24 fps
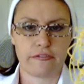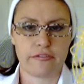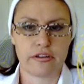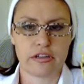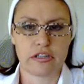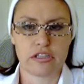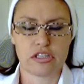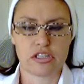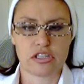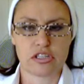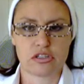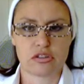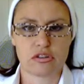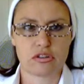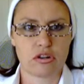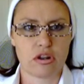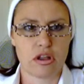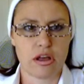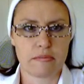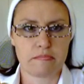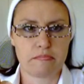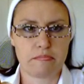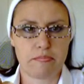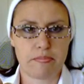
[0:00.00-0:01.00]
It's
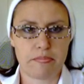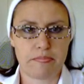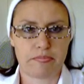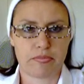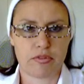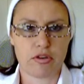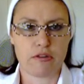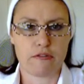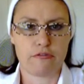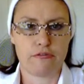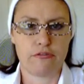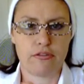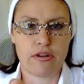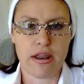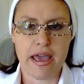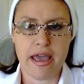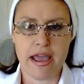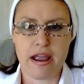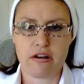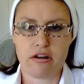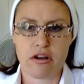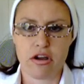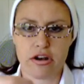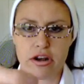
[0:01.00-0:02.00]
like got
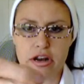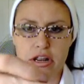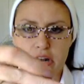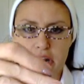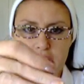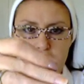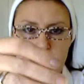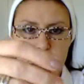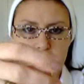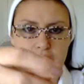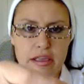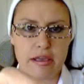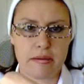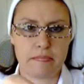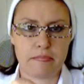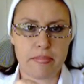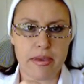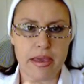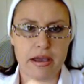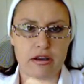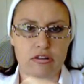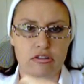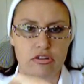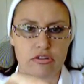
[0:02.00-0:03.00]
flour on it and they're
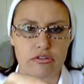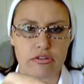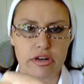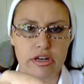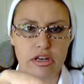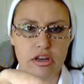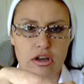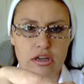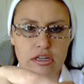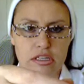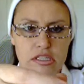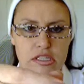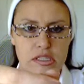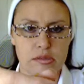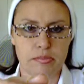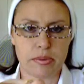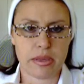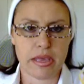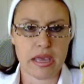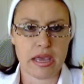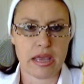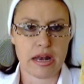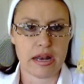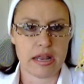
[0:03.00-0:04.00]
powdery like
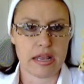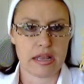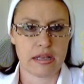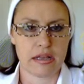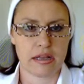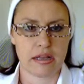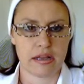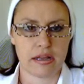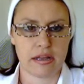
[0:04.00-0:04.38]
spaghetti.